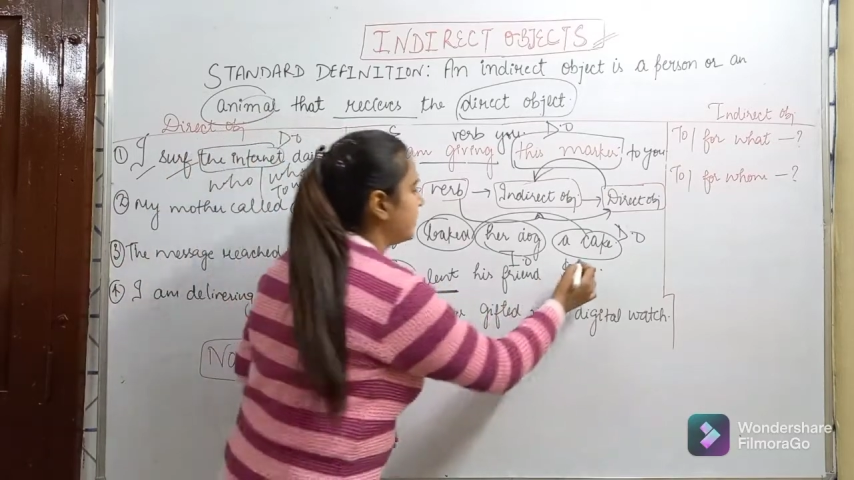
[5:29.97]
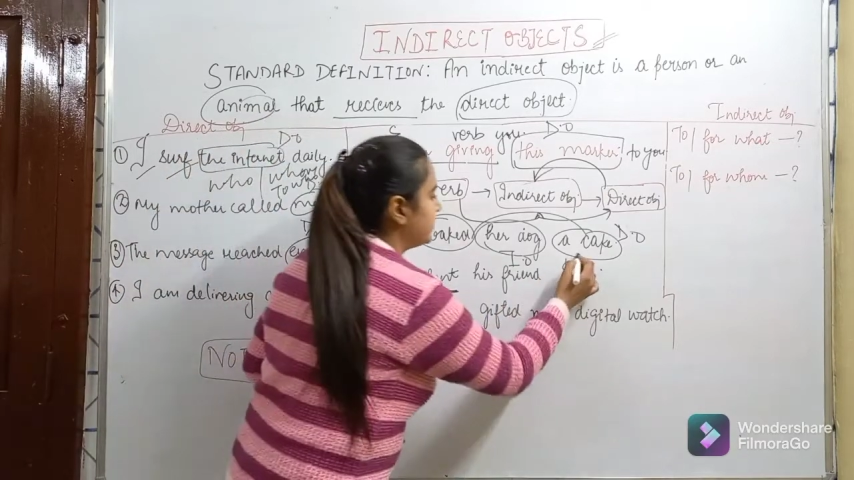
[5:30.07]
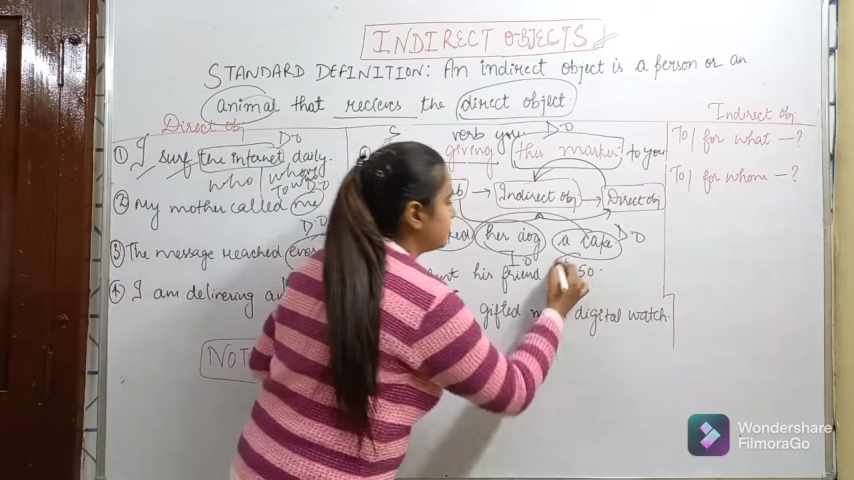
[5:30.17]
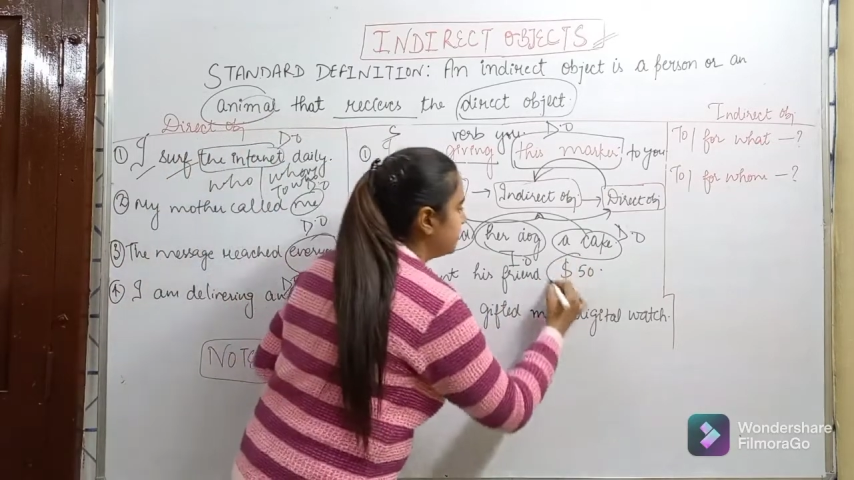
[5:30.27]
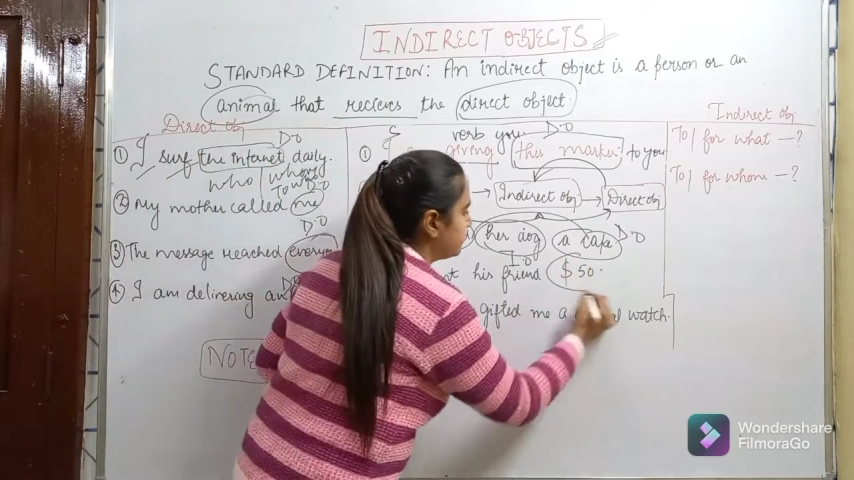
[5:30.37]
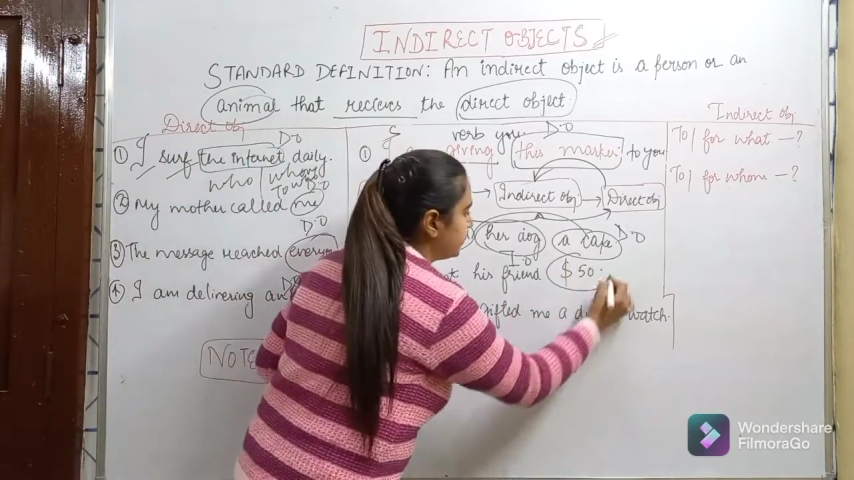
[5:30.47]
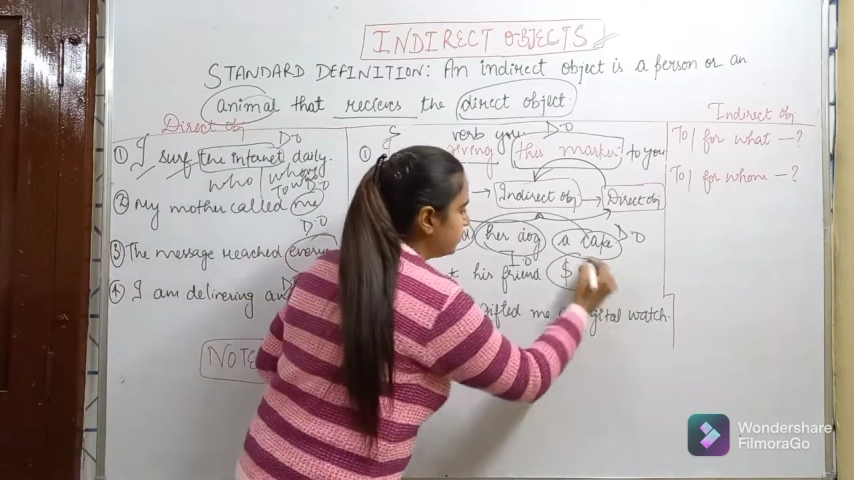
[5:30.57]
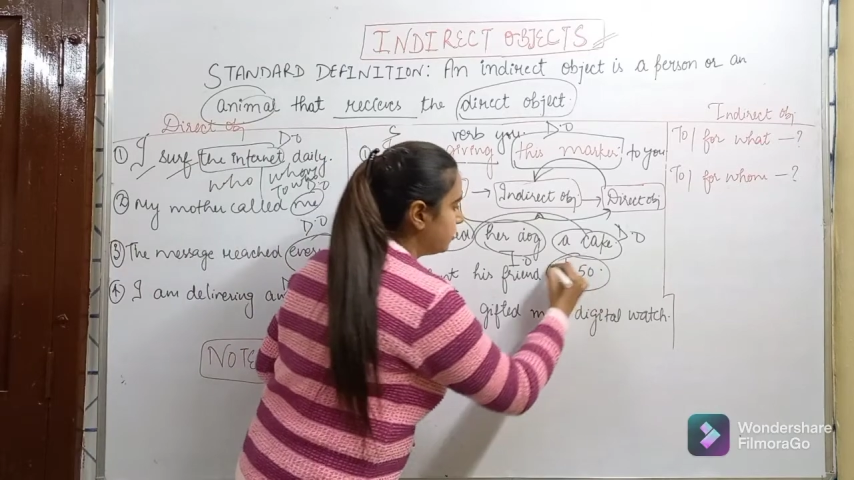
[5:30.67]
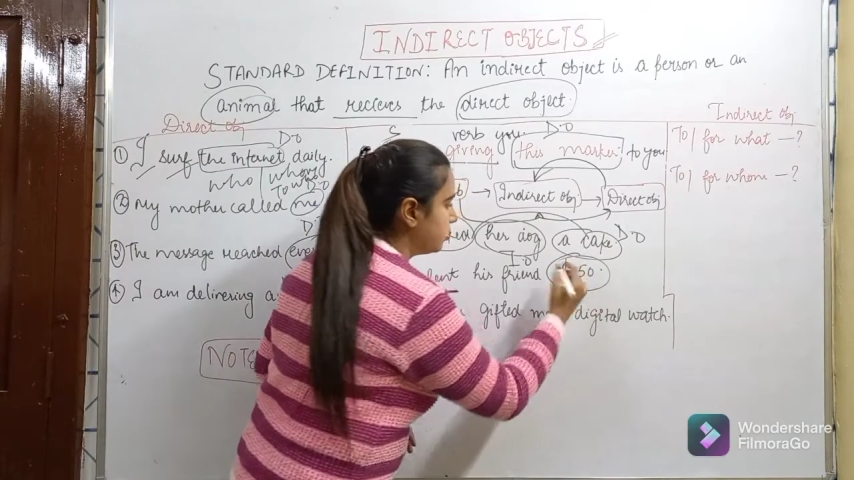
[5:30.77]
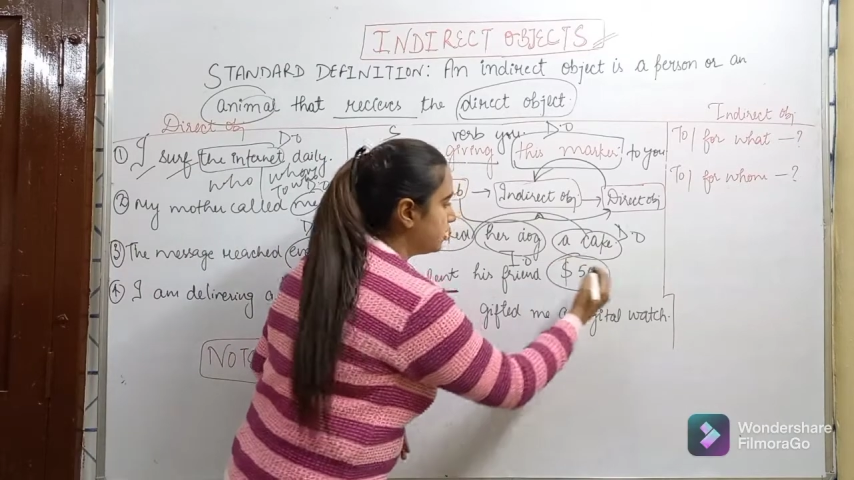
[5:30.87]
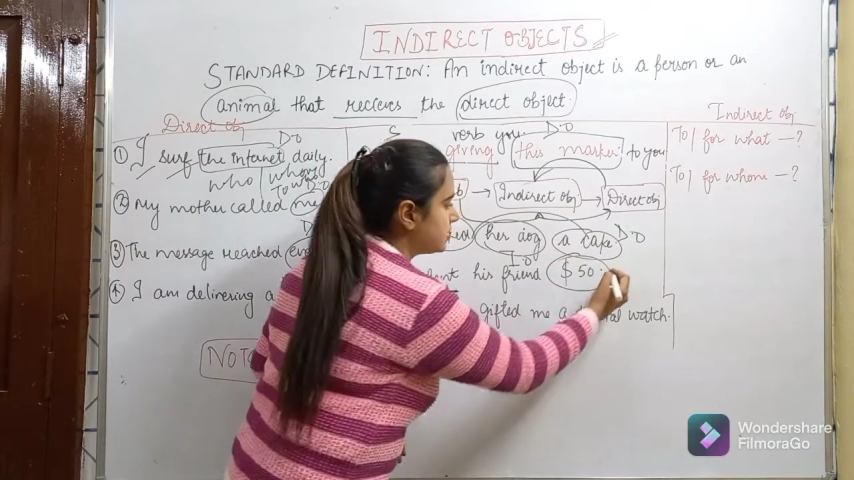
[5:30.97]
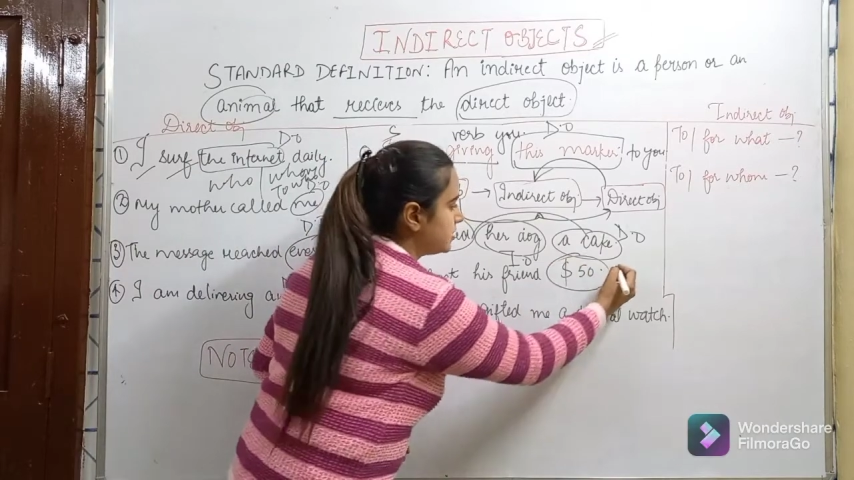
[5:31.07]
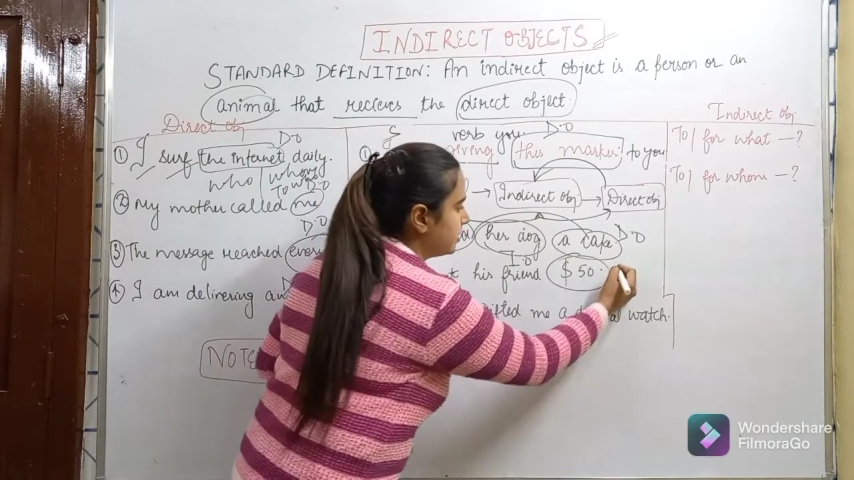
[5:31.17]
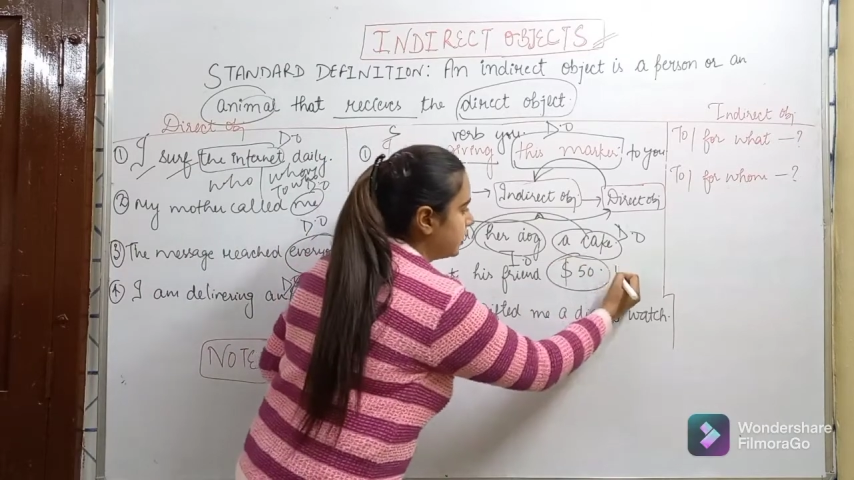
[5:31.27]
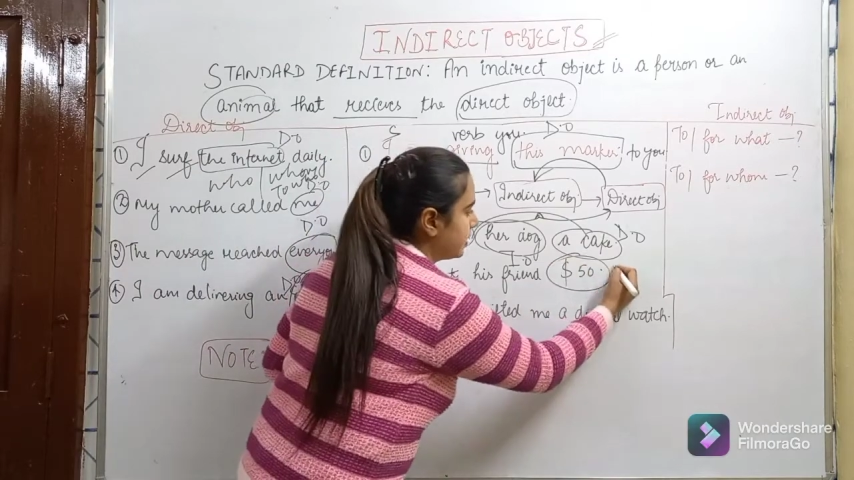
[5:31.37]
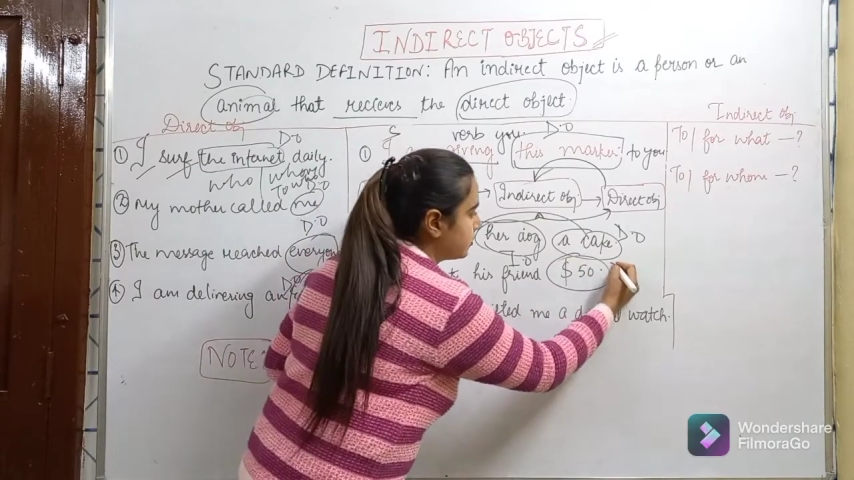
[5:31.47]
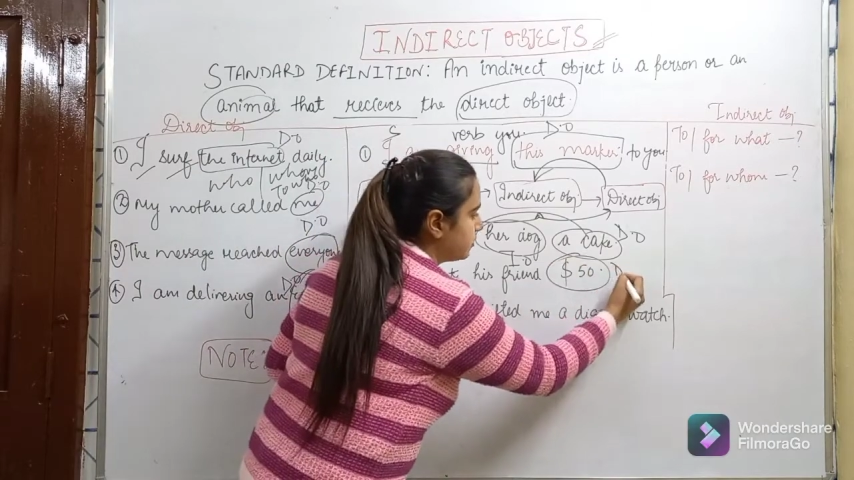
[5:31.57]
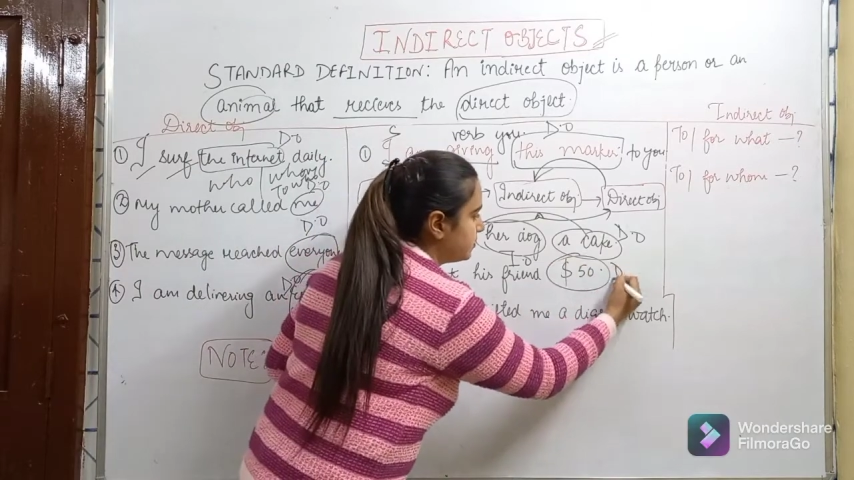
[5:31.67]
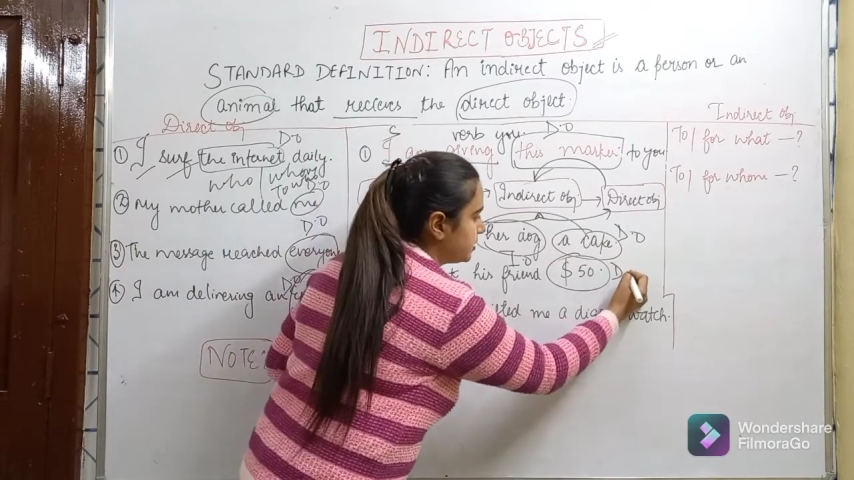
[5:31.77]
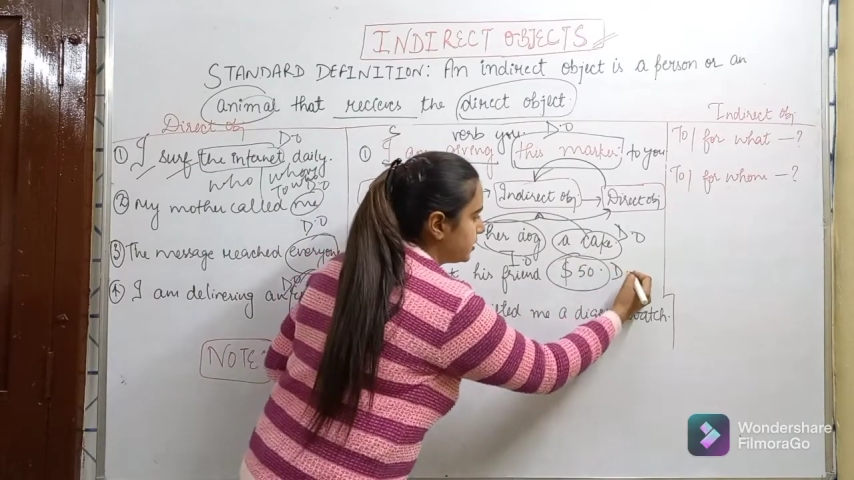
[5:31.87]
lent $50,
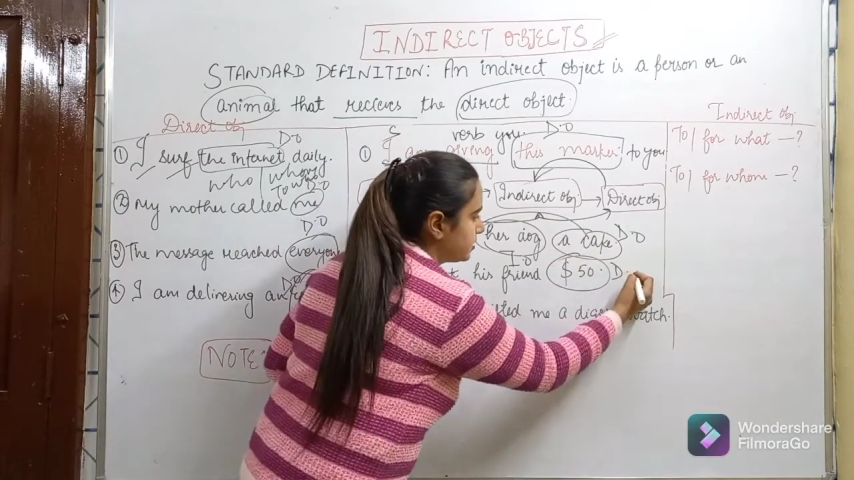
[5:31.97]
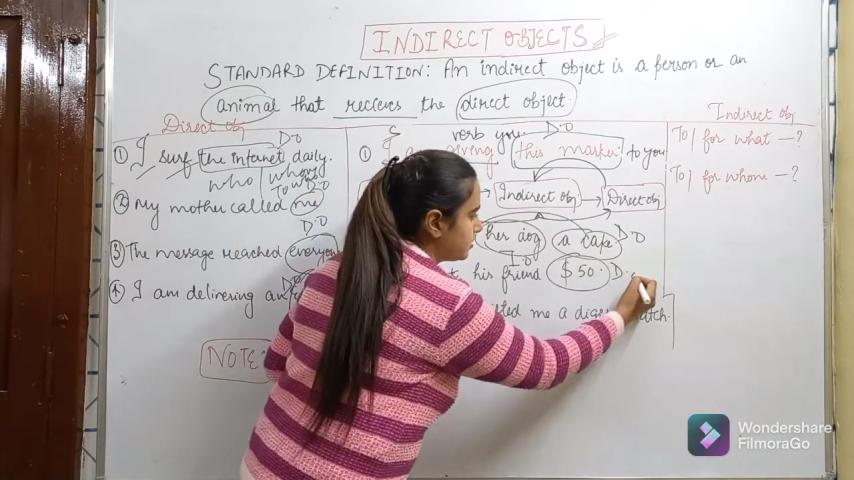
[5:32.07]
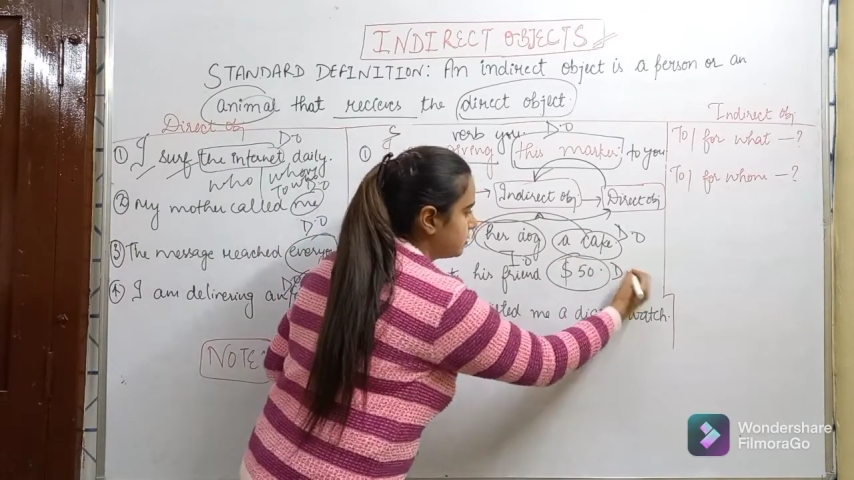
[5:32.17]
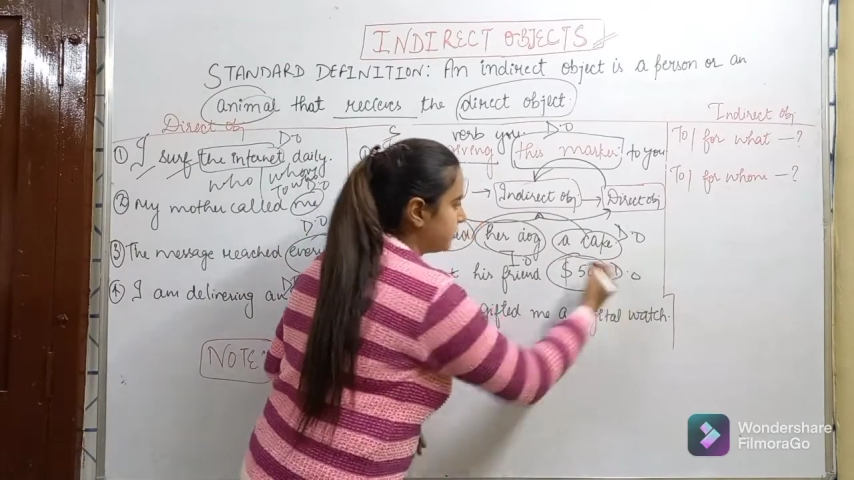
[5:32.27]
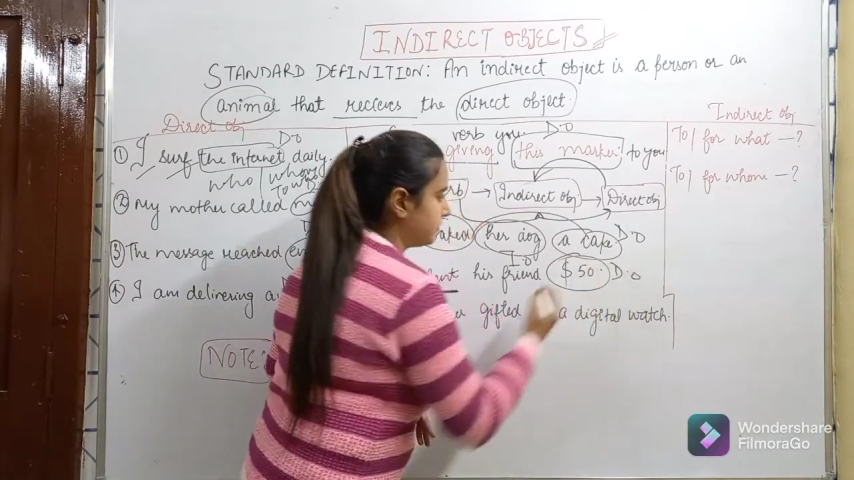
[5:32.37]
direct object.